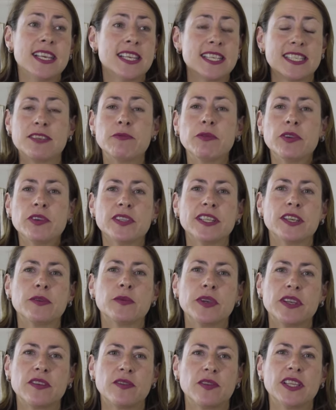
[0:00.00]
similarly,
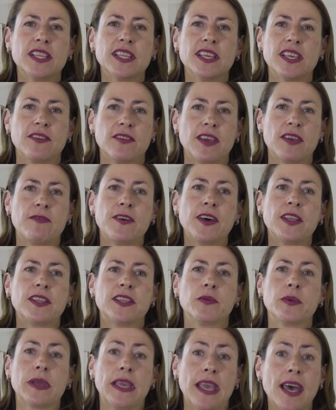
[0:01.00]
we really
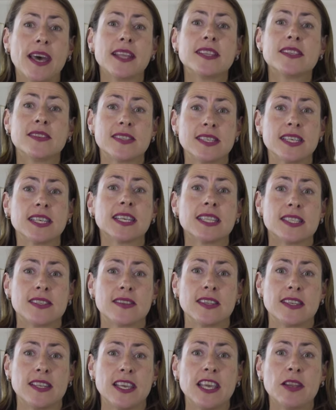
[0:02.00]
felt that we had to dig
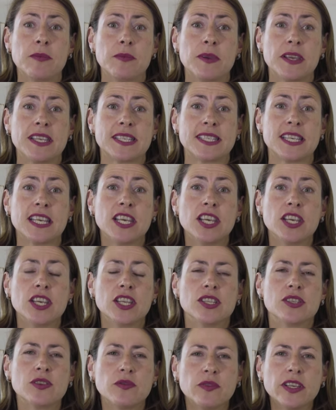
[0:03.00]
into the database
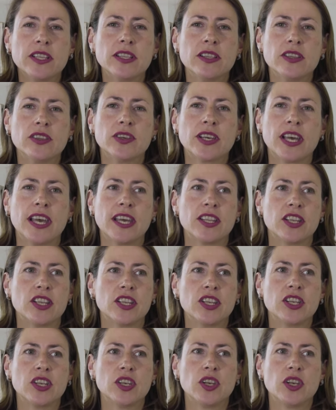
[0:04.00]
to really look at